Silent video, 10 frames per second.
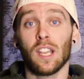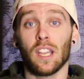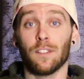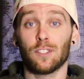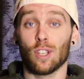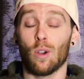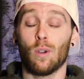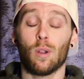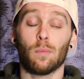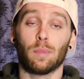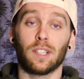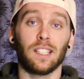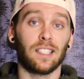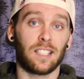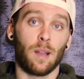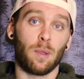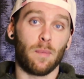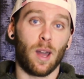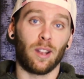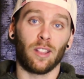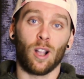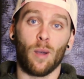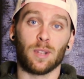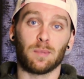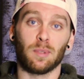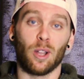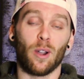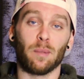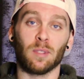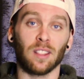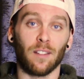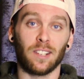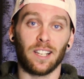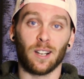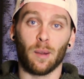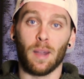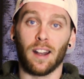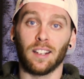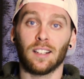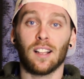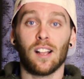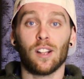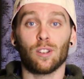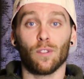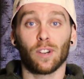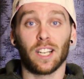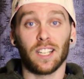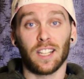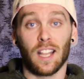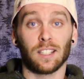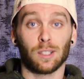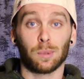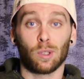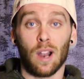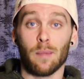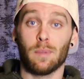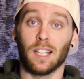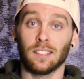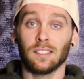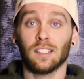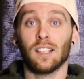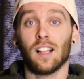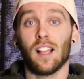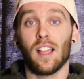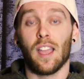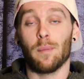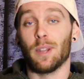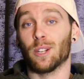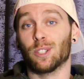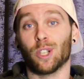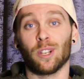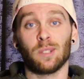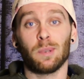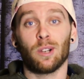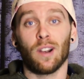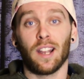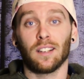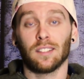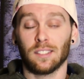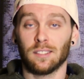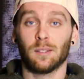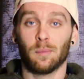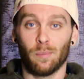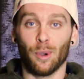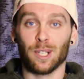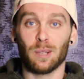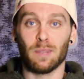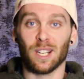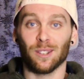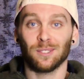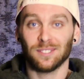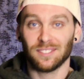If so, please tell me about it in the comments below. I'd love to hear about it. Don't forget to hit that subscribe button, and may your journeys be grand. Buen Camino.